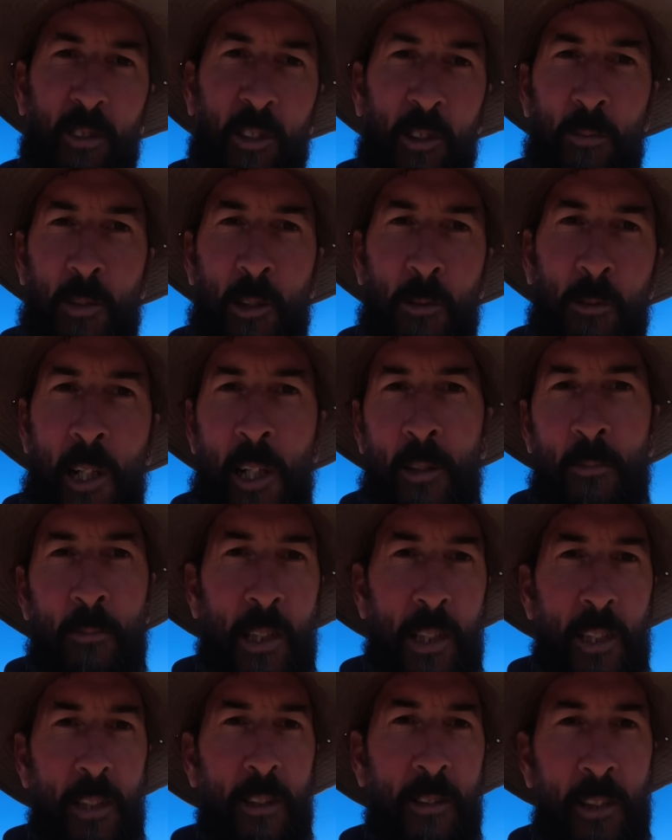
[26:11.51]
could be one
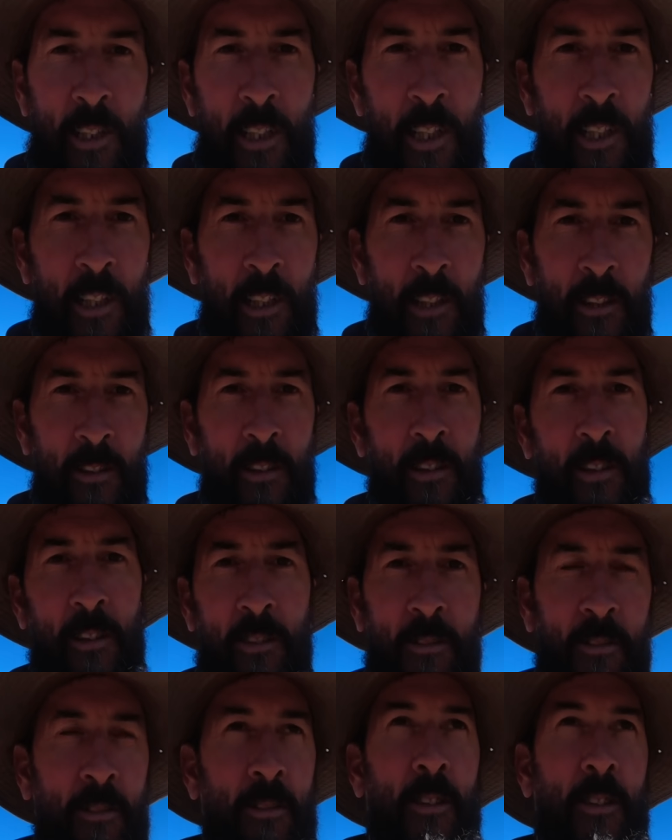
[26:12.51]
bit here, and
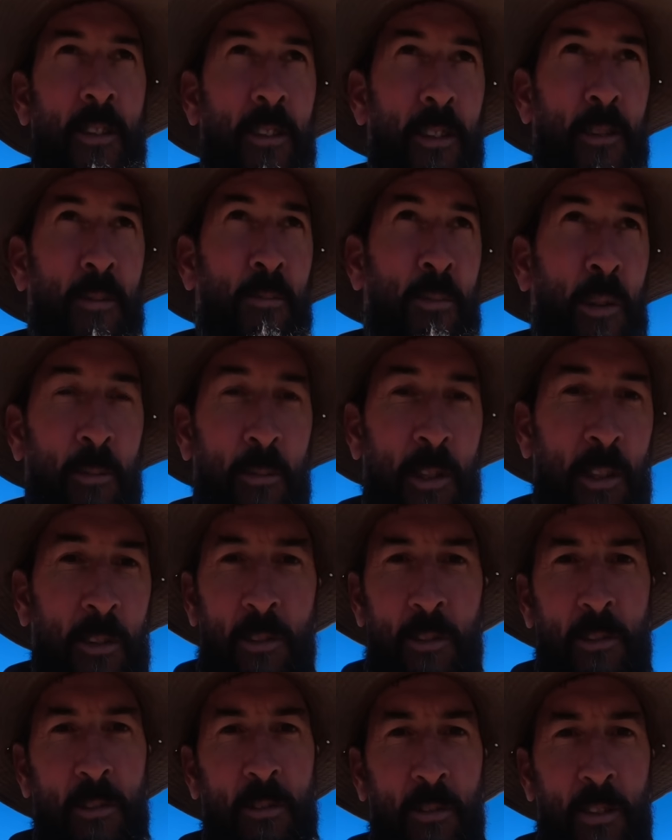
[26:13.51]
it's probably a
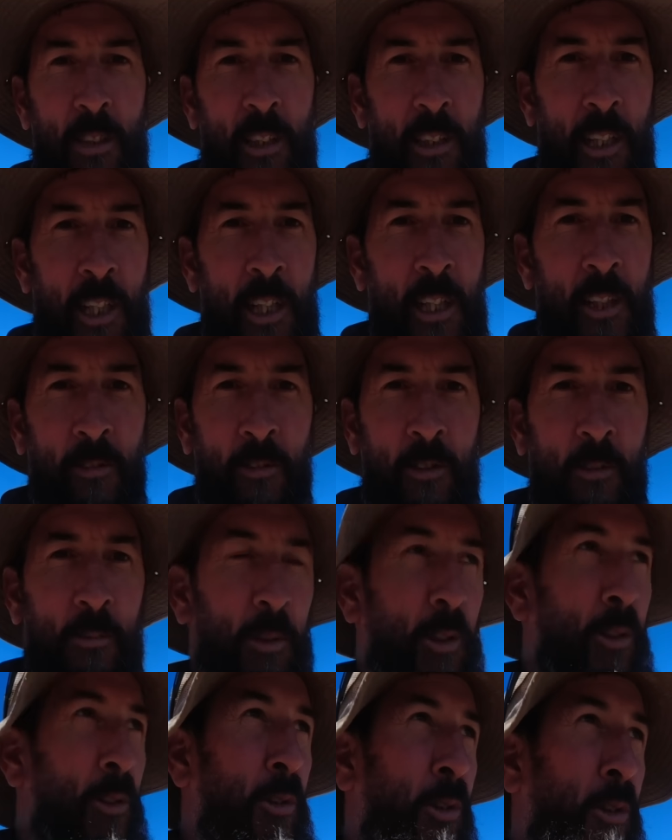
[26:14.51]
K from
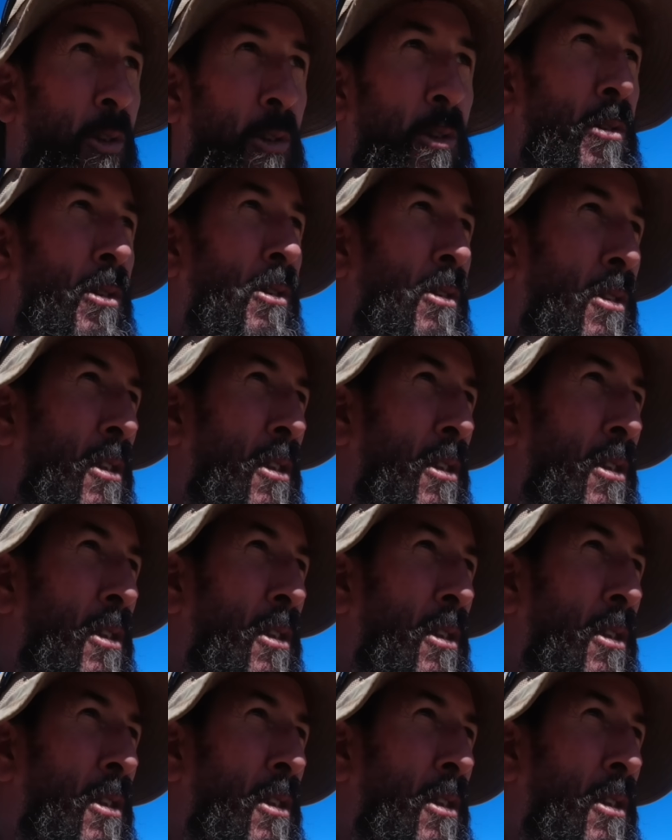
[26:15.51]
the source.